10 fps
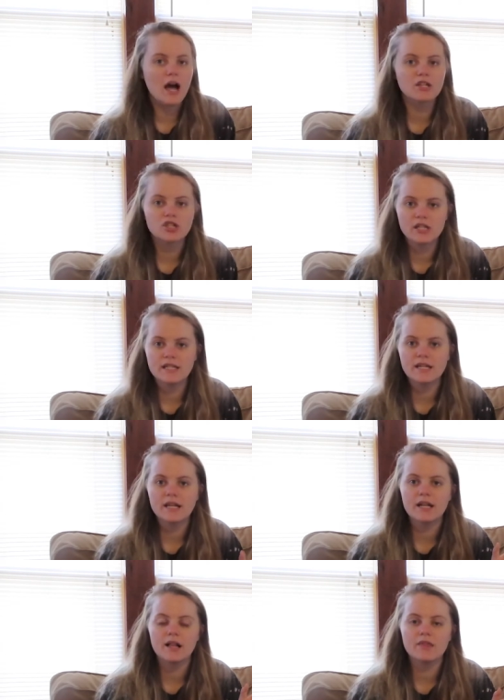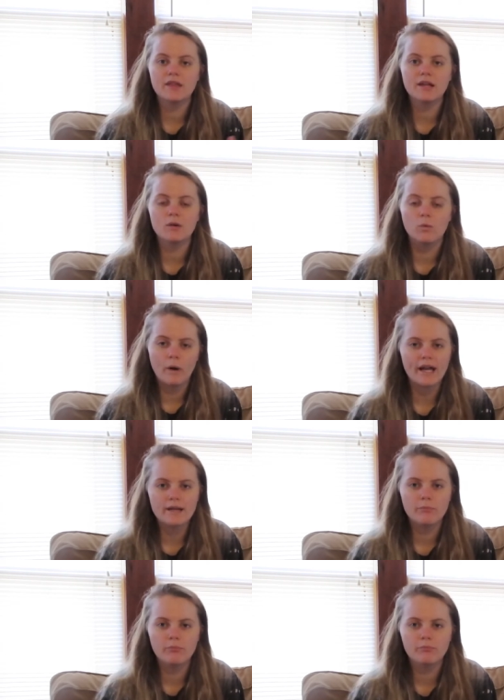She did the
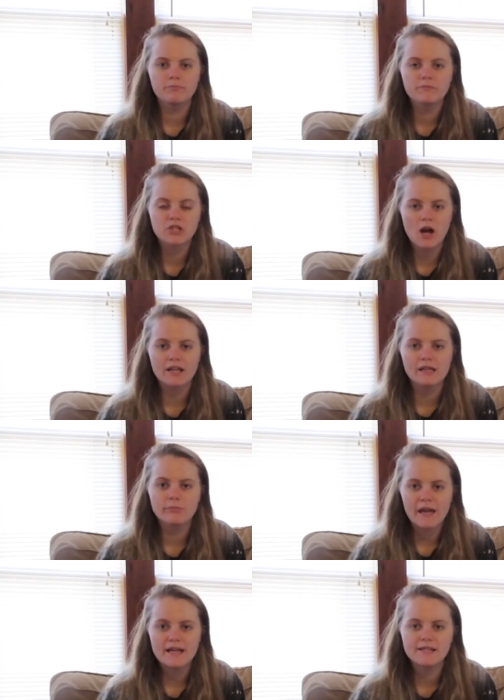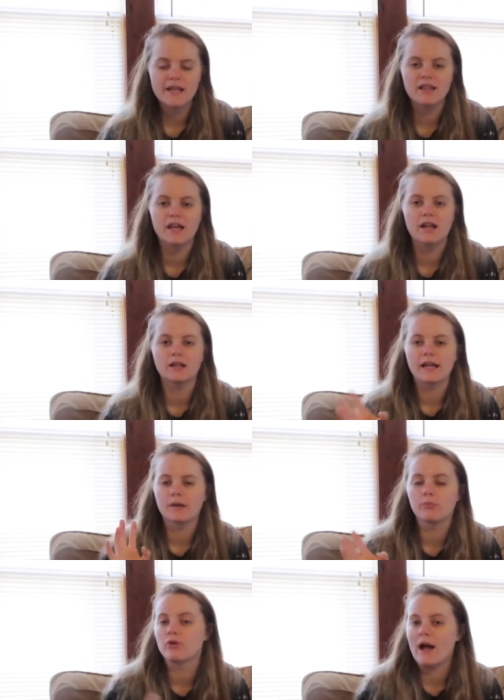white stocking base and then like
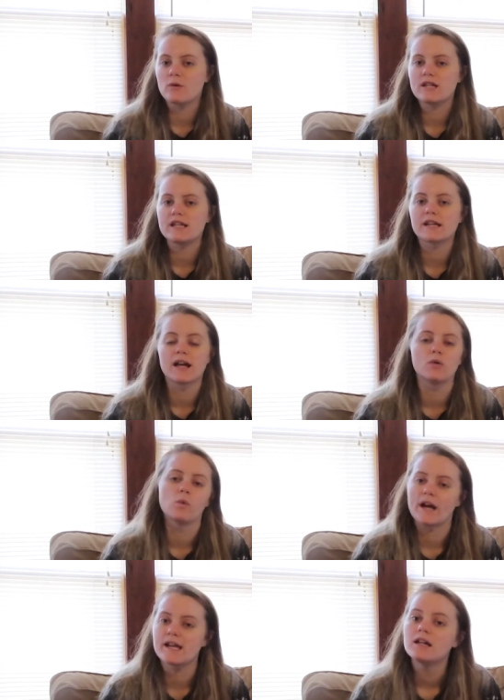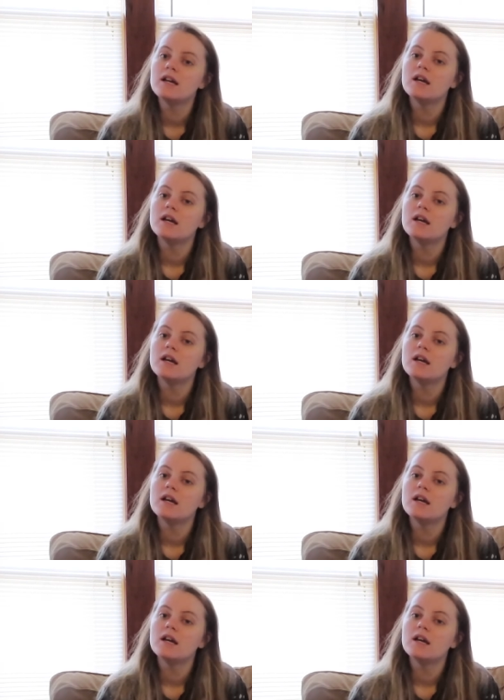a brownie kind of white